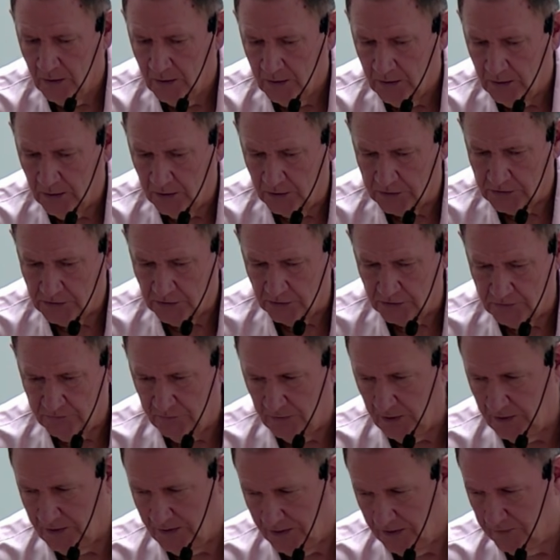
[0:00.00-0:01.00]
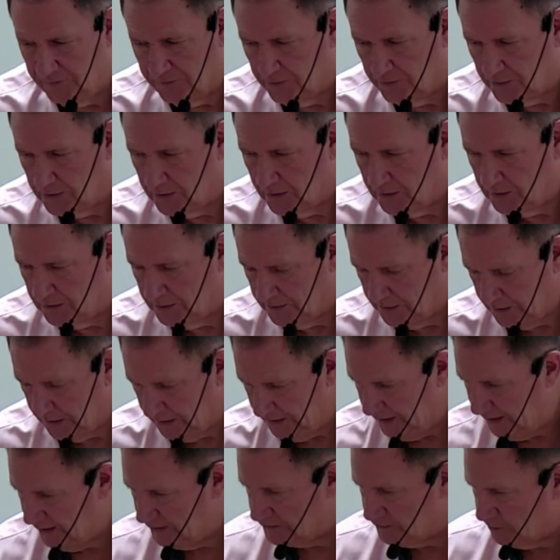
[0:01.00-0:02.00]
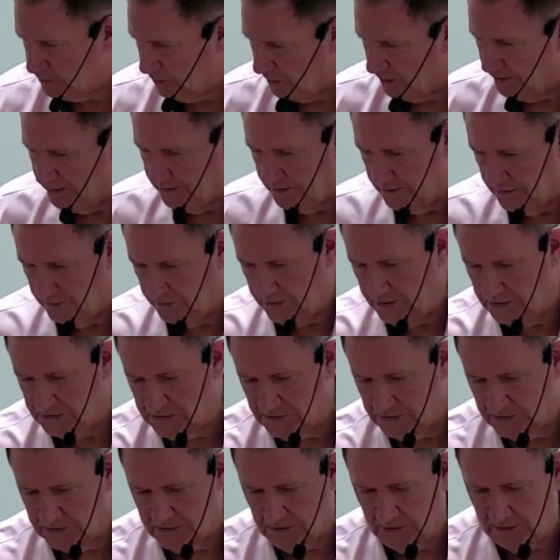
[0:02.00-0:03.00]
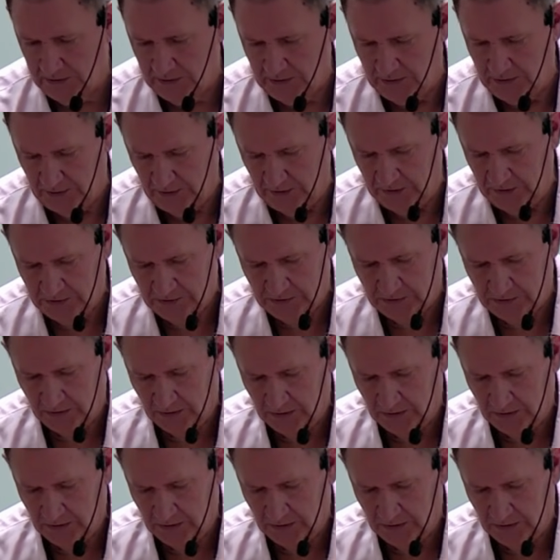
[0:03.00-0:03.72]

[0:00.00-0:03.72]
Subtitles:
You know, so it's very difficult. And that's one of the reasons like these.